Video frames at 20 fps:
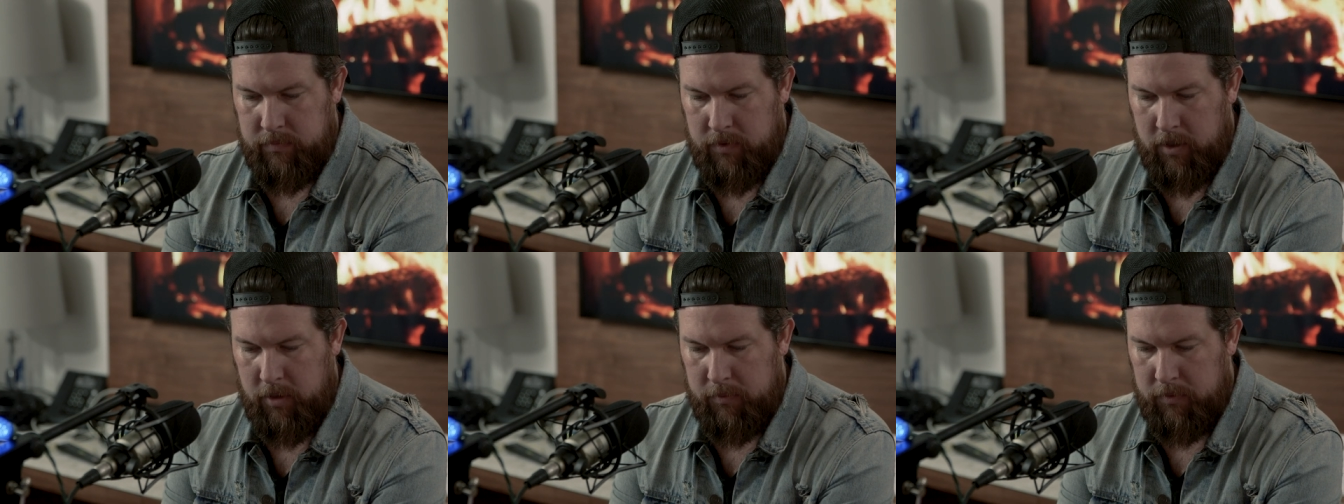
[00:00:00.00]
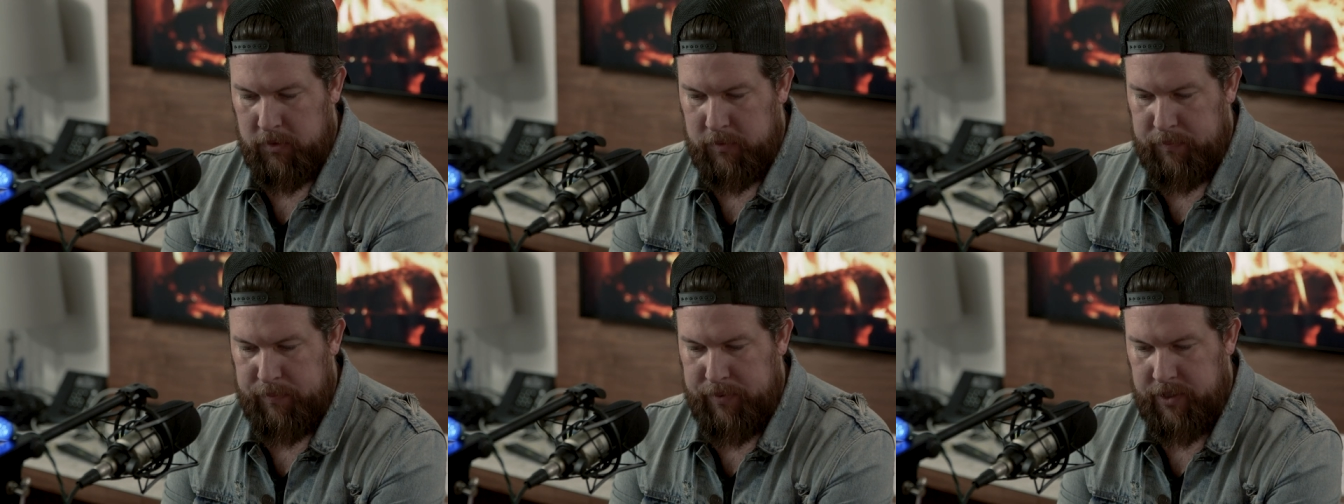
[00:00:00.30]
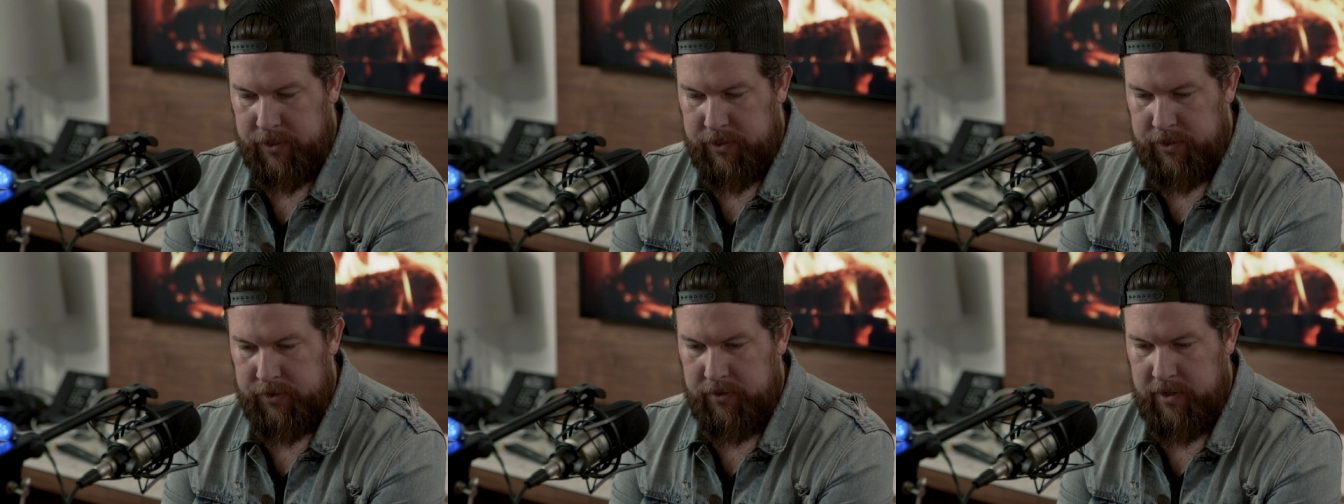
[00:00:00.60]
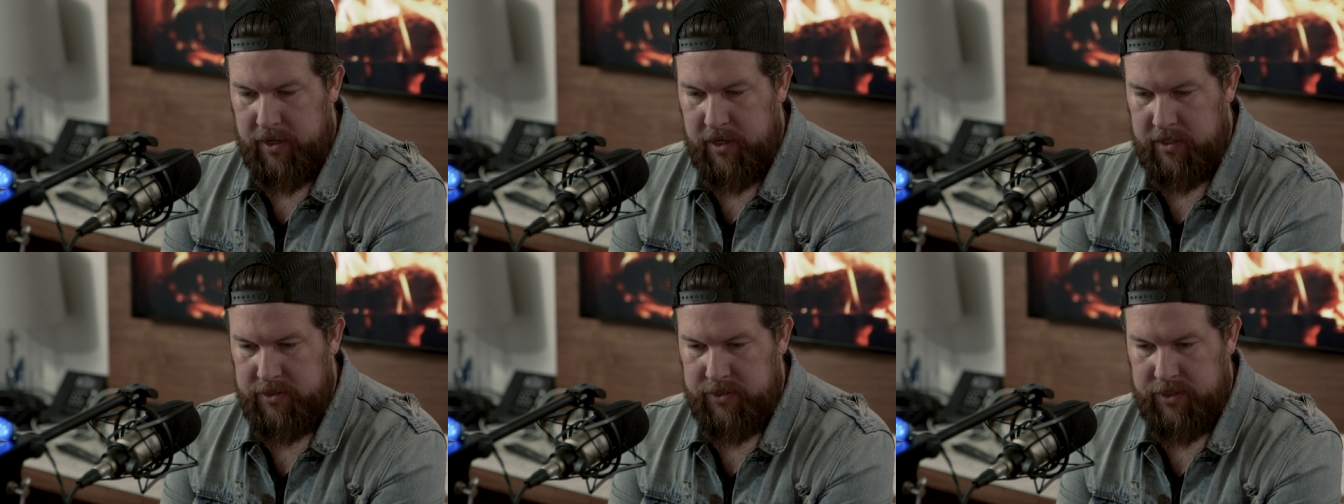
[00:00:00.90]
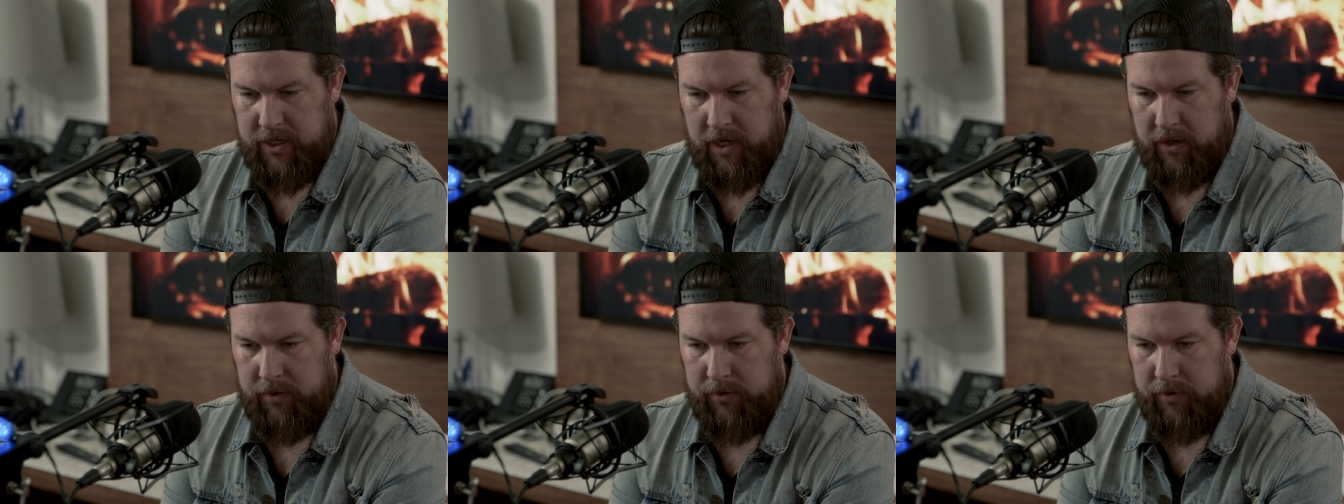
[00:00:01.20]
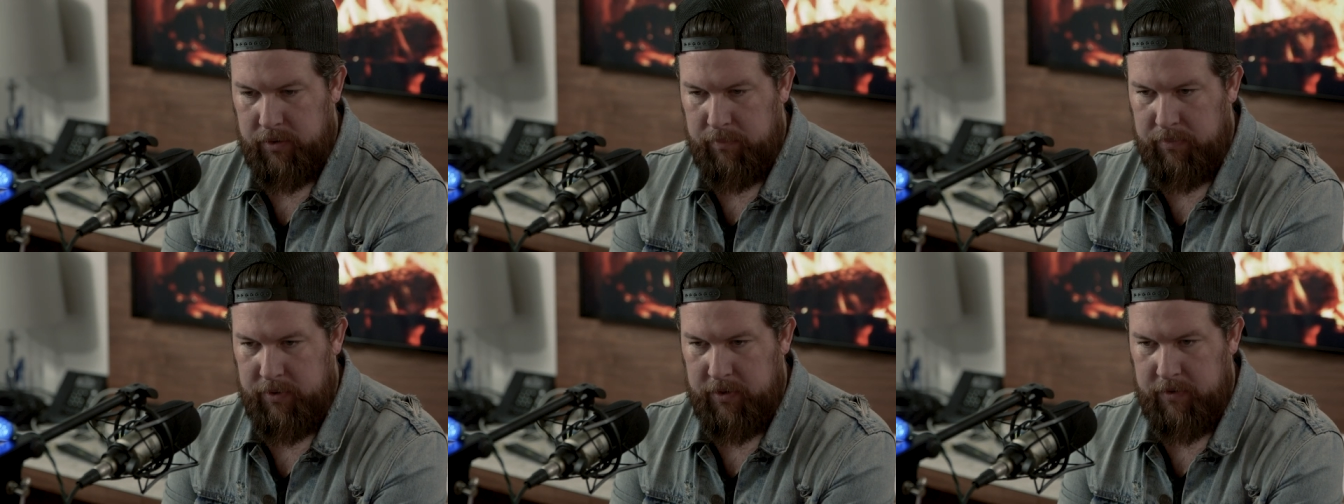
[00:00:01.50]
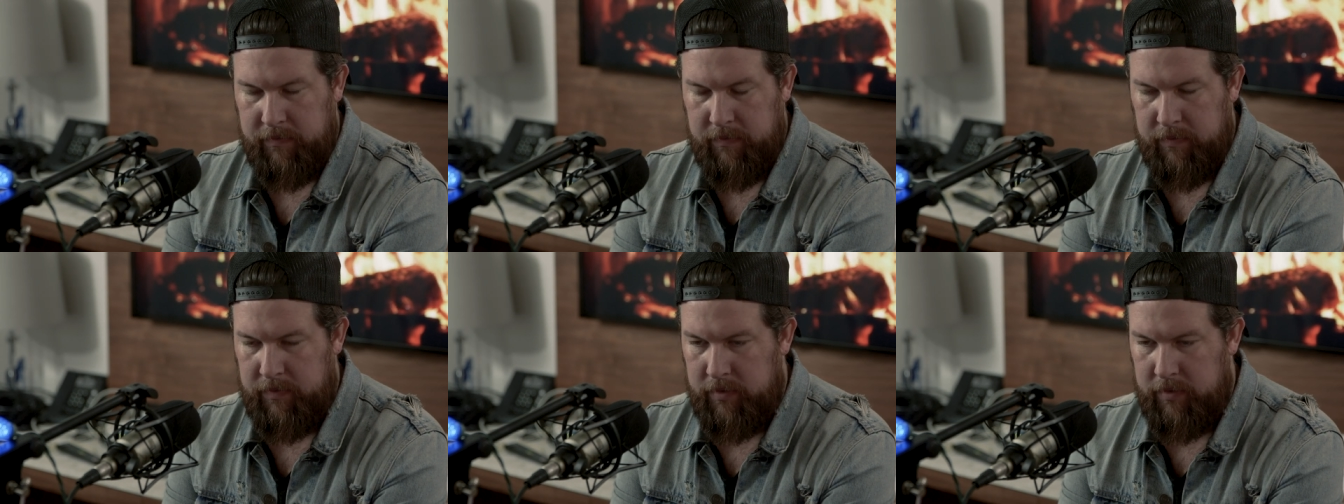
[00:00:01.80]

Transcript: almost picturesque childhood, but